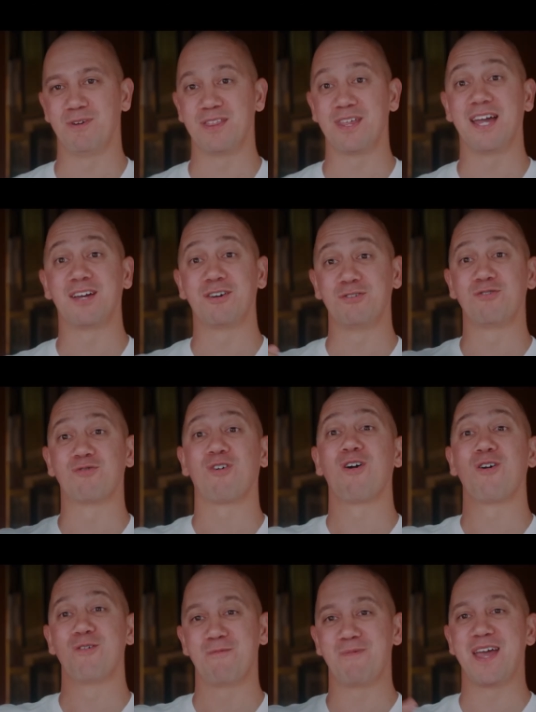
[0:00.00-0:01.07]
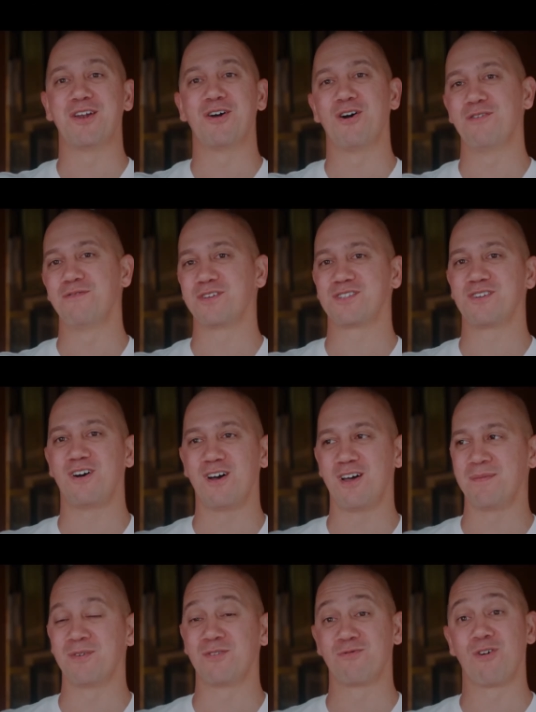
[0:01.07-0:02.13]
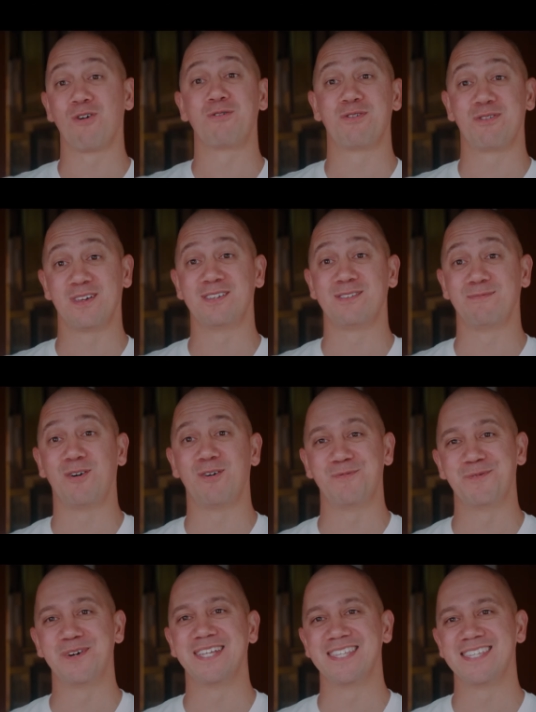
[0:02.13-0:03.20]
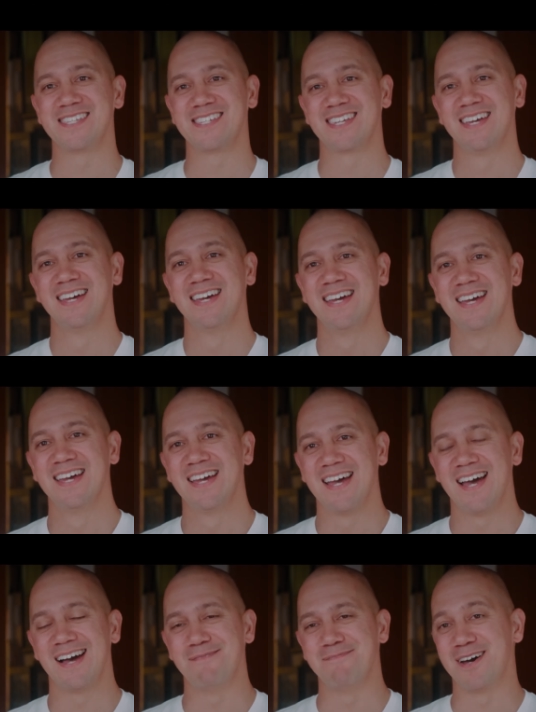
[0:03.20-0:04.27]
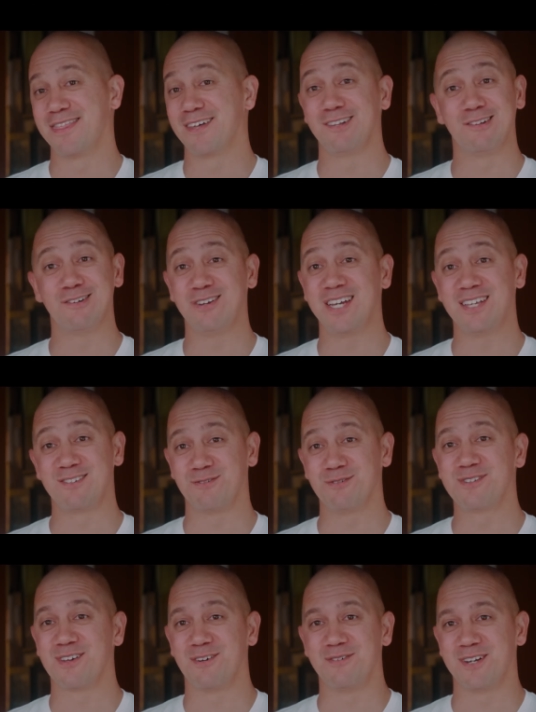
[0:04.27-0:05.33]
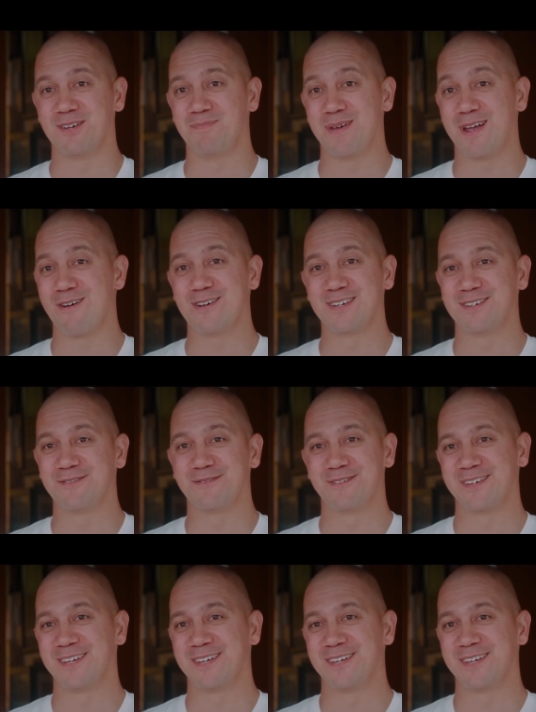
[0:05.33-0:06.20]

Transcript: where they could grow, and over time, growth is what wins. I think learning's also an imperative.